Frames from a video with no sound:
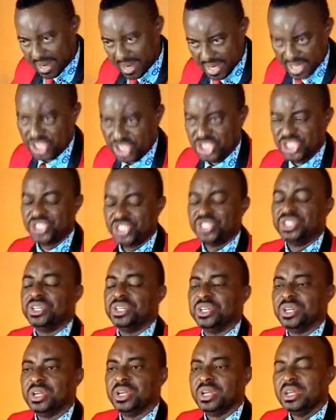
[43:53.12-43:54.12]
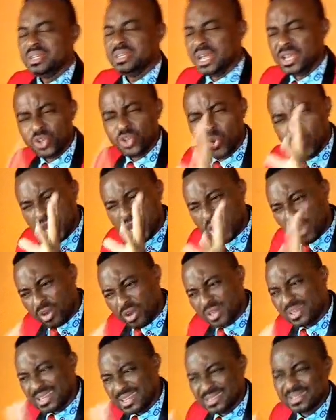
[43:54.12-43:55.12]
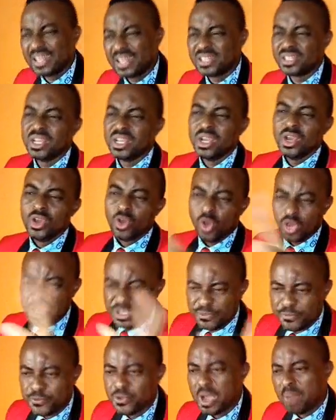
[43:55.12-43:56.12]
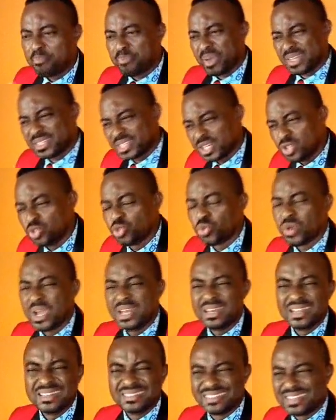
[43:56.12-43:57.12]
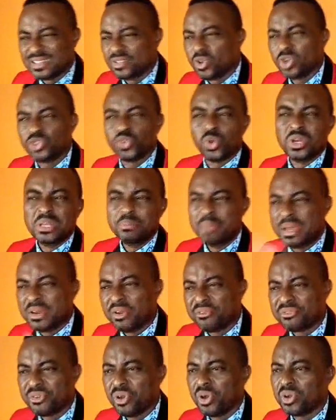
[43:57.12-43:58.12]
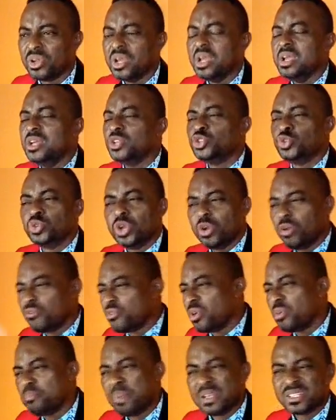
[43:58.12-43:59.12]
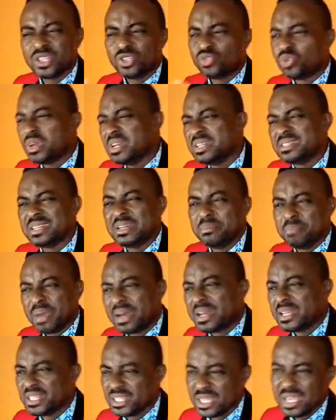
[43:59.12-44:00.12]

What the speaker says: Your Marriage? Then you will understand, if you are passing through anything, not only men of God, children of God, passing through anything in